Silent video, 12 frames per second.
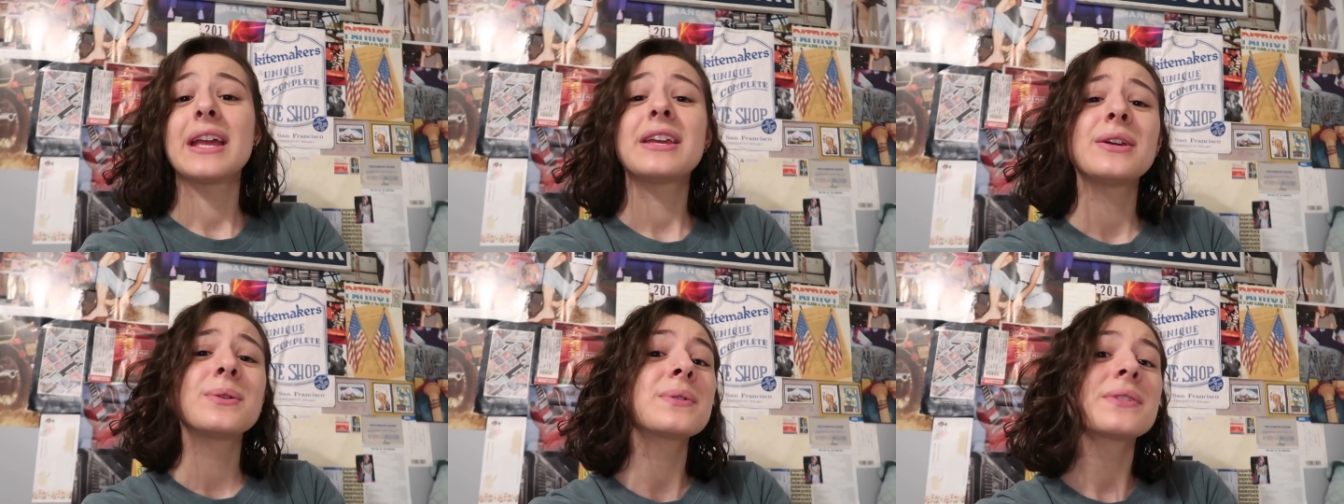
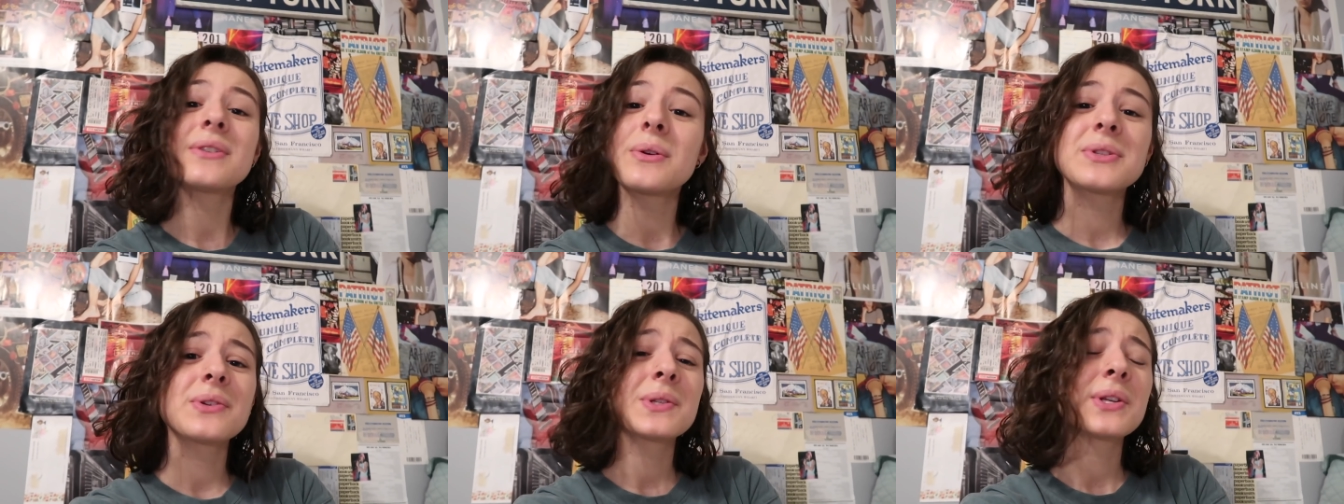Thank you
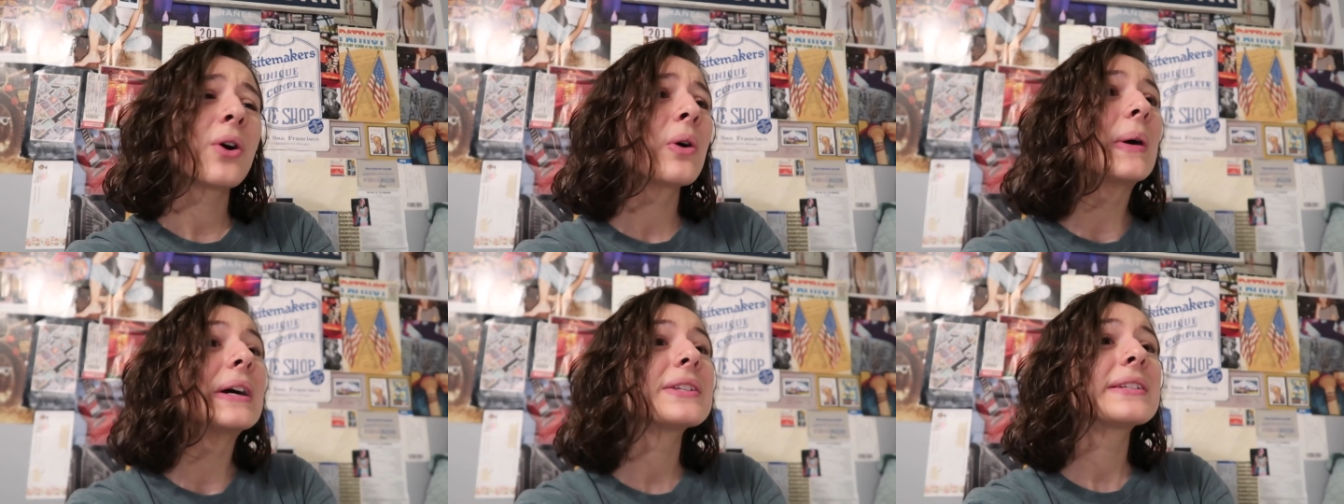so, so,
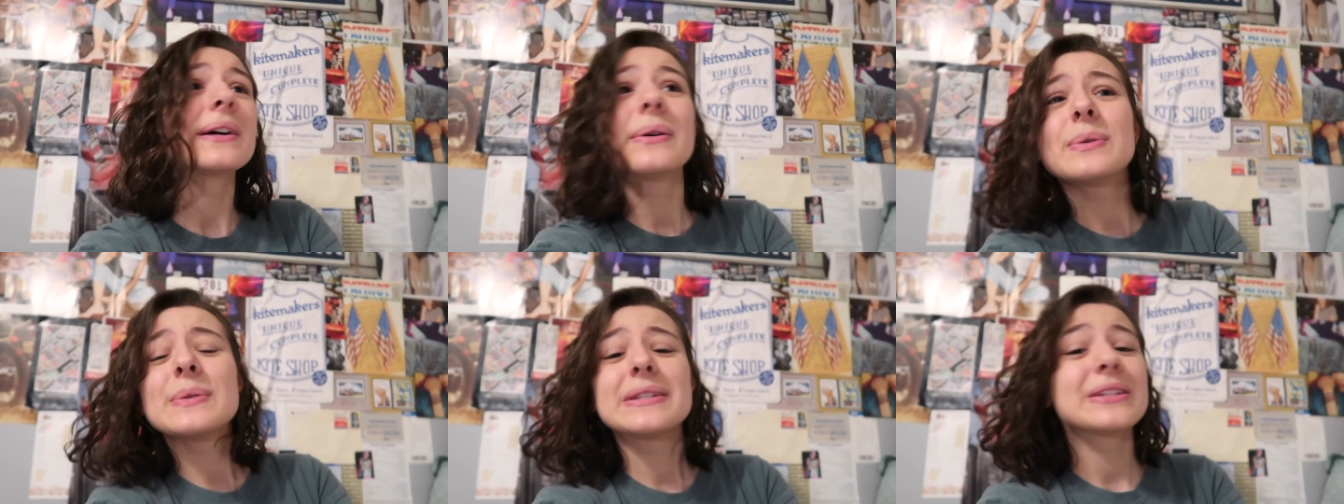so,
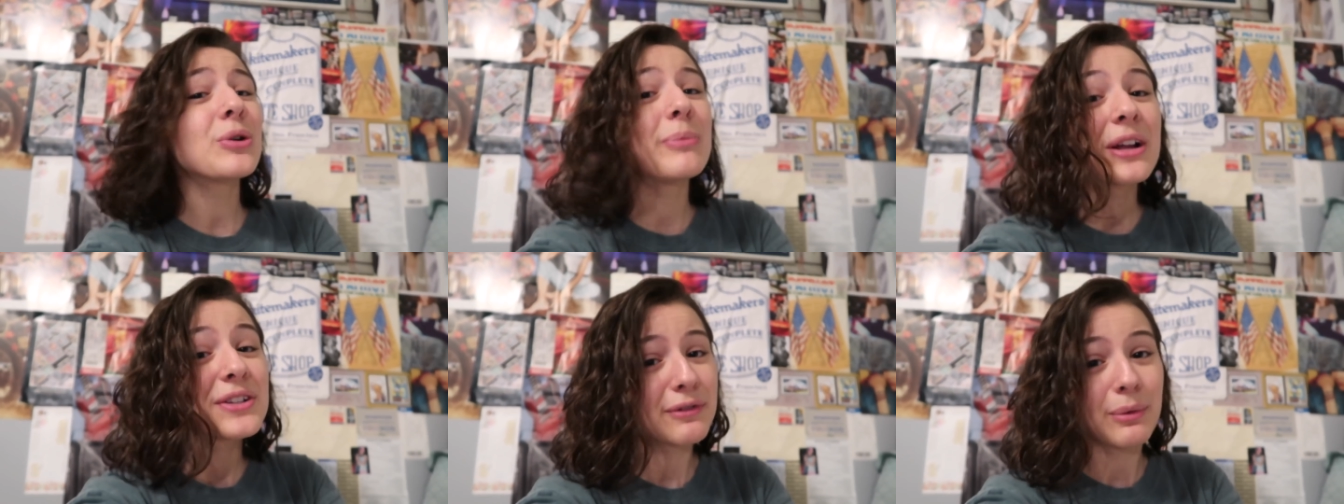so, so
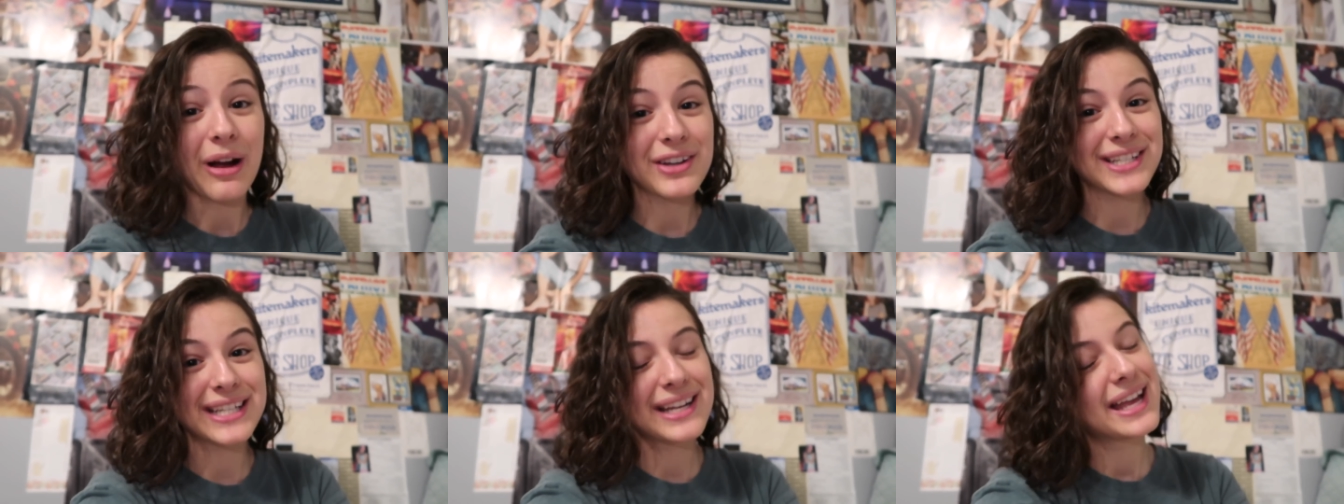much for
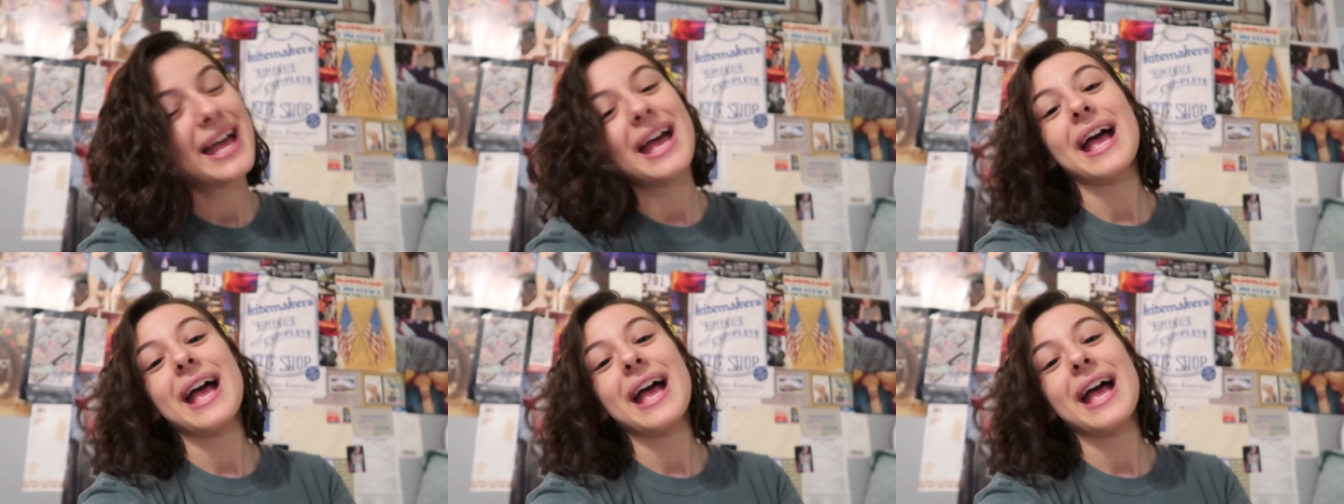watching.